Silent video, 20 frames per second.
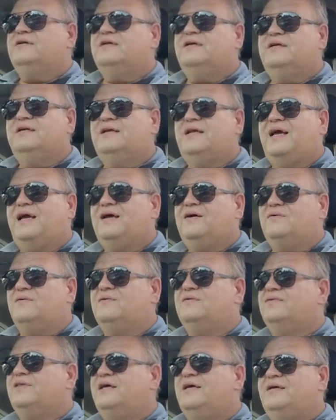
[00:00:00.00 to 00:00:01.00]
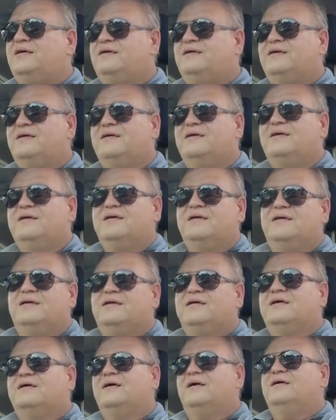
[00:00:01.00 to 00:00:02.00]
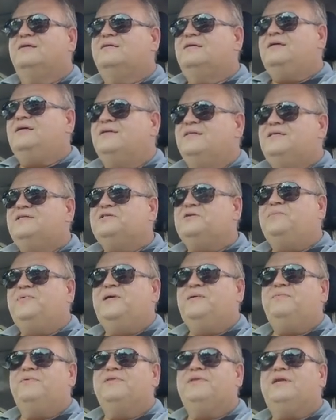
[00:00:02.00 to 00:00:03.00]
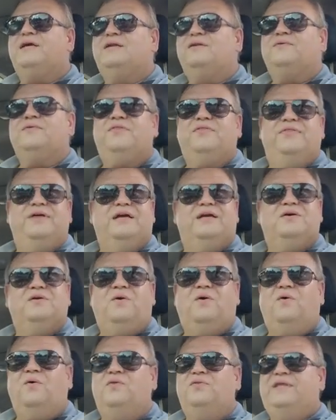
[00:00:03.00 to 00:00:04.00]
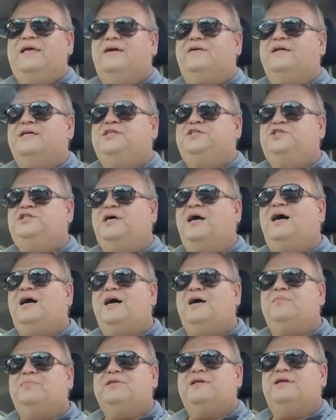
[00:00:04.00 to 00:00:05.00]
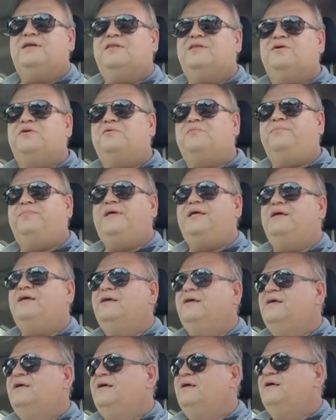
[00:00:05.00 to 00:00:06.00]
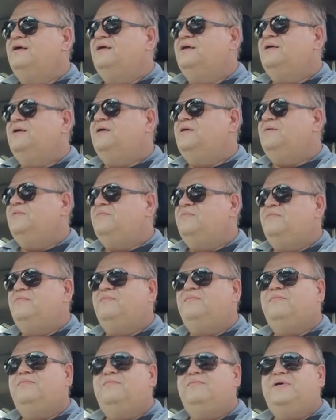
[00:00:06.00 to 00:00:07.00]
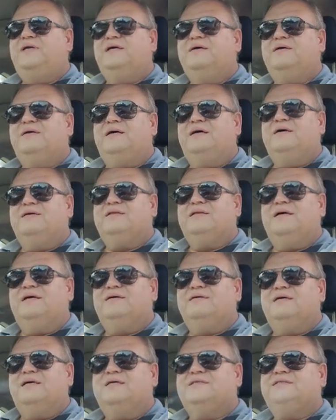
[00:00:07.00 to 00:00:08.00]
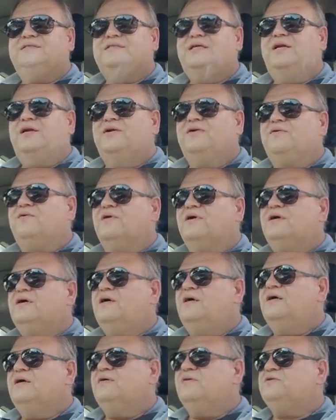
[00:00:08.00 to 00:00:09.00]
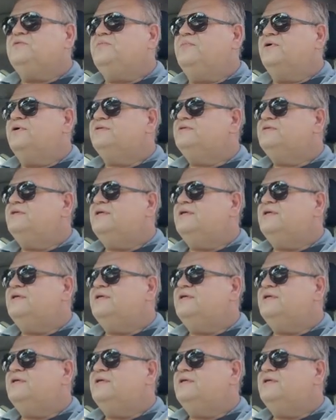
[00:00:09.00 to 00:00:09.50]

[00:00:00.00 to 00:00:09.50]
And hell, they, you know, these are people that I don't think could hold down a job, let alone be a senator or a congressperson.